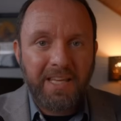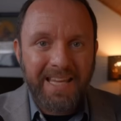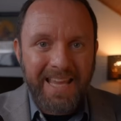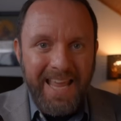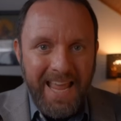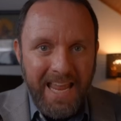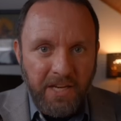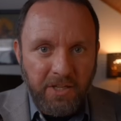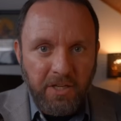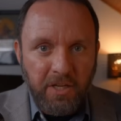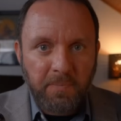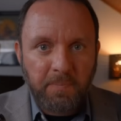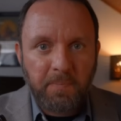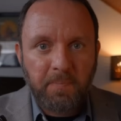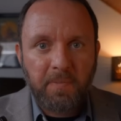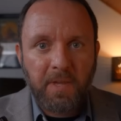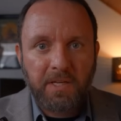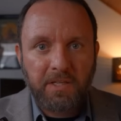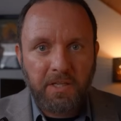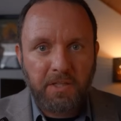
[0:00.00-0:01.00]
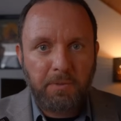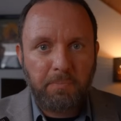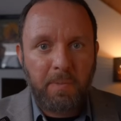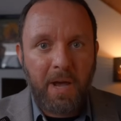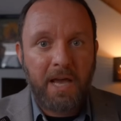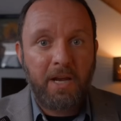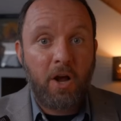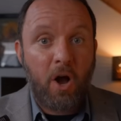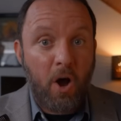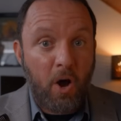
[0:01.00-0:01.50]
the gate.
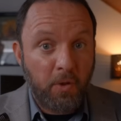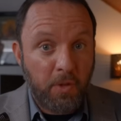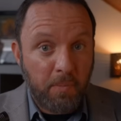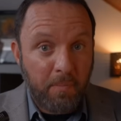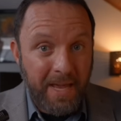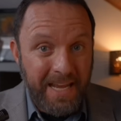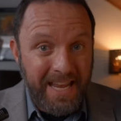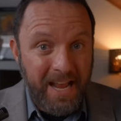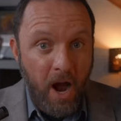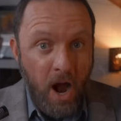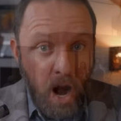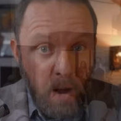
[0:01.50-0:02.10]
Despite all the many